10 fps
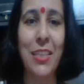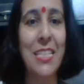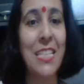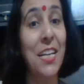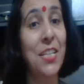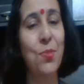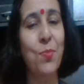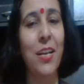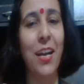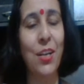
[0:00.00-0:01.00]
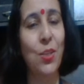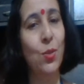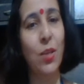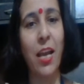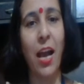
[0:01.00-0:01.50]
This side is Meena and
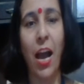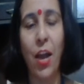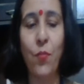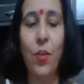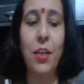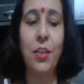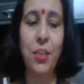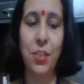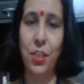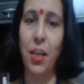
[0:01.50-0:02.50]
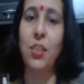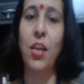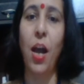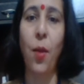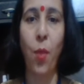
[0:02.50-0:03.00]
today I will discuss
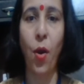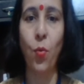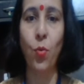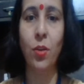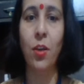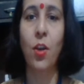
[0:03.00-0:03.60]
about